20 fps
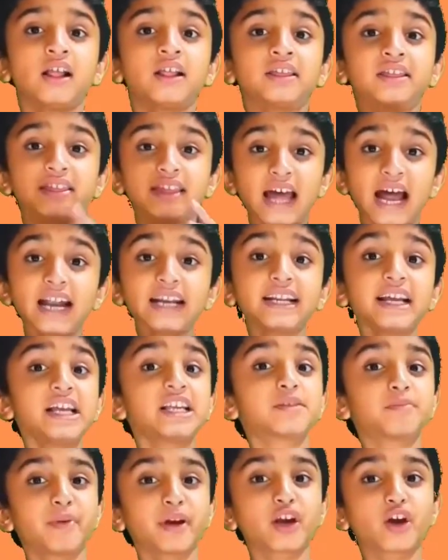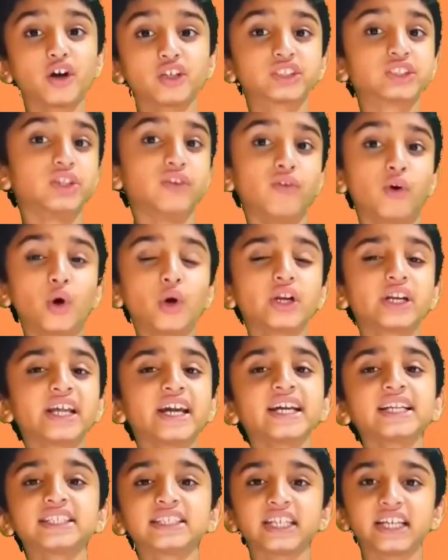That is because the
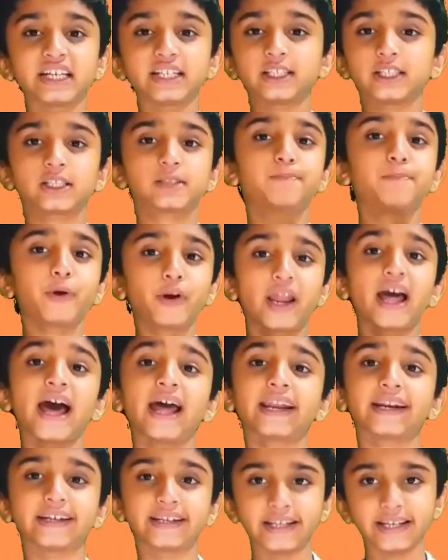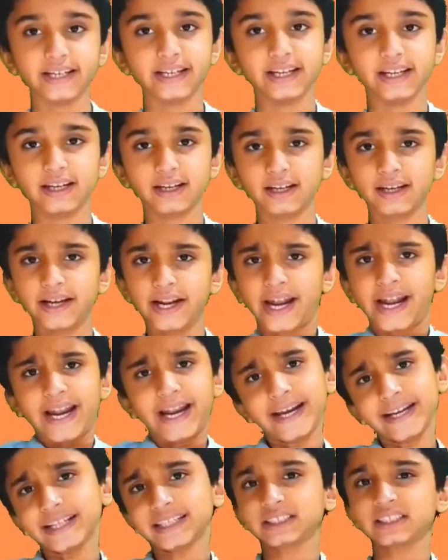voltage changes polarity.
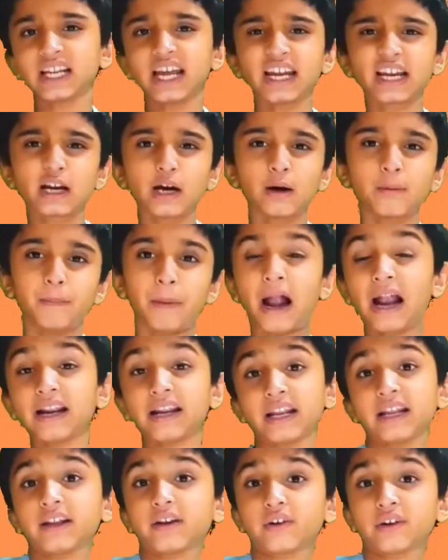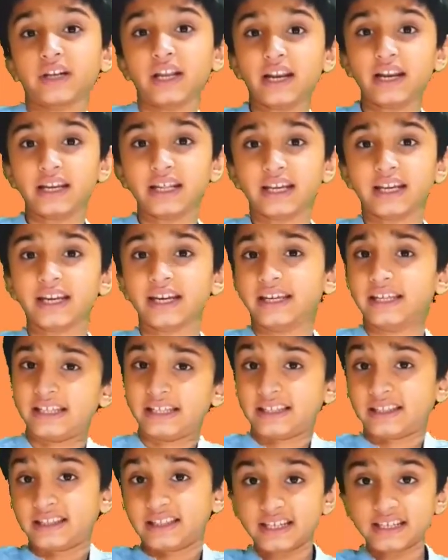It is like a battery rotating
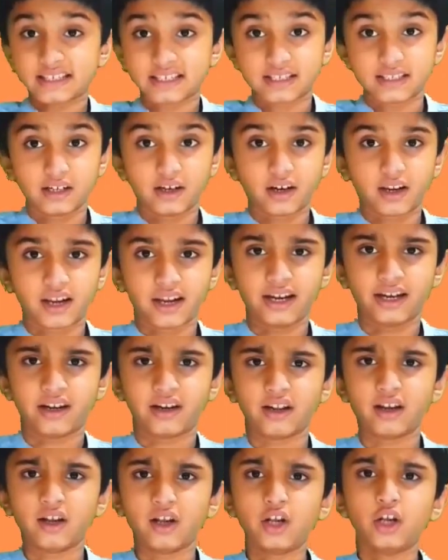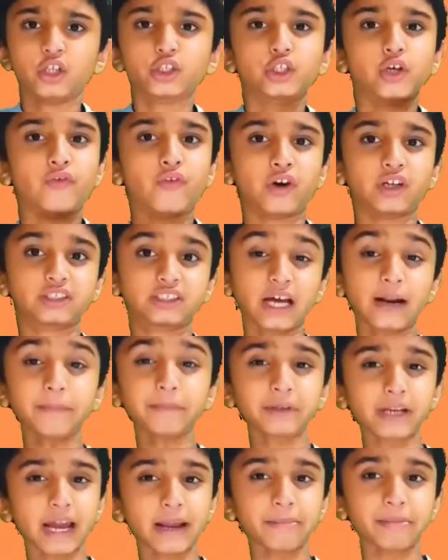in this circuit. So for some
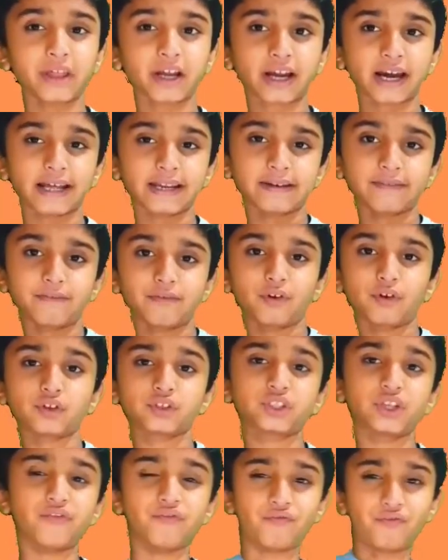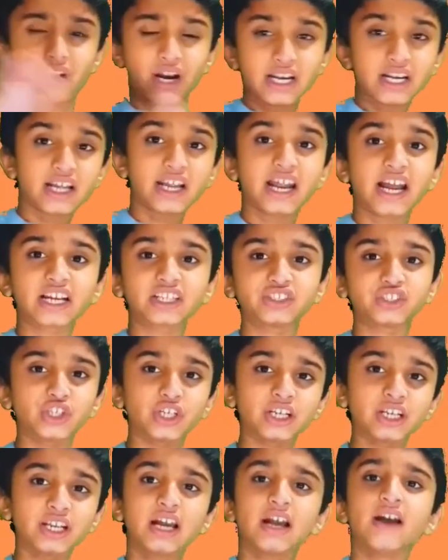time the current flows in one direction,
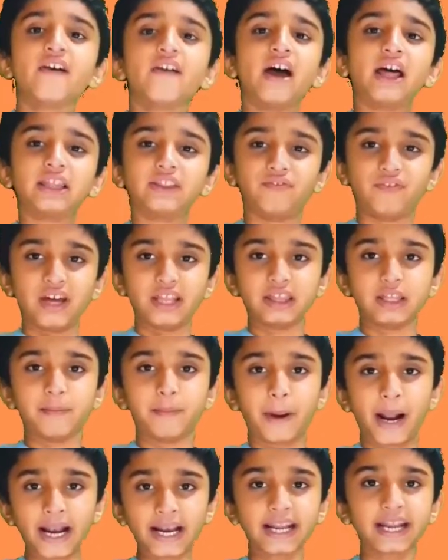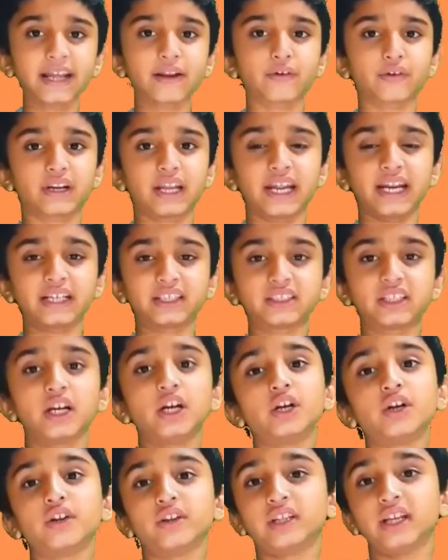and when the battery rotates
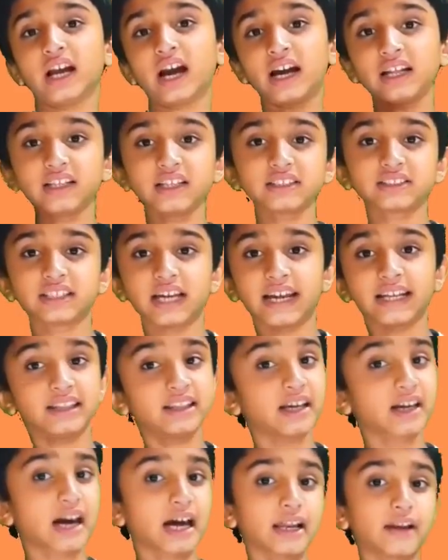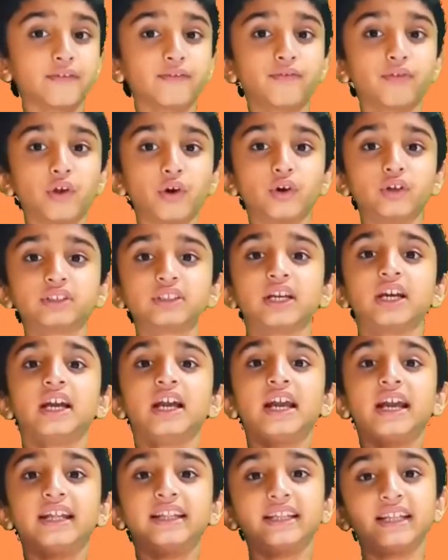to the other side, the current flows
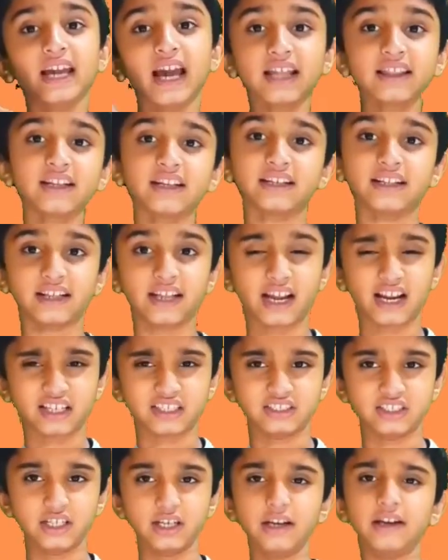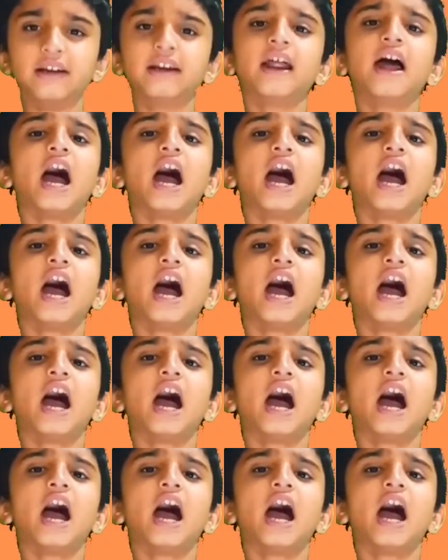in the other direction.